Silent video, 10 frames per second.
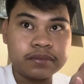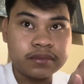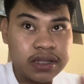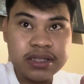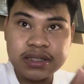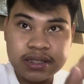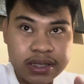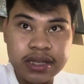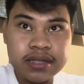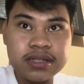these
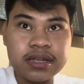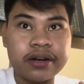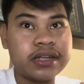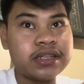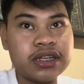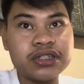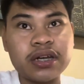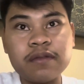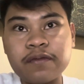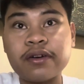skills are
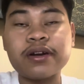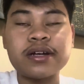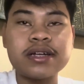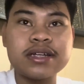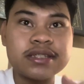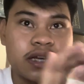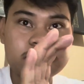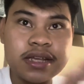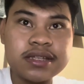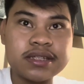essential for
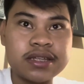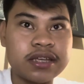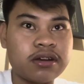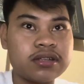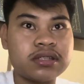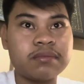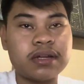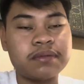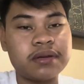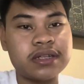success in custom
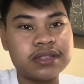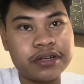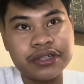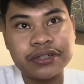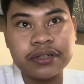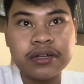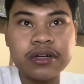administration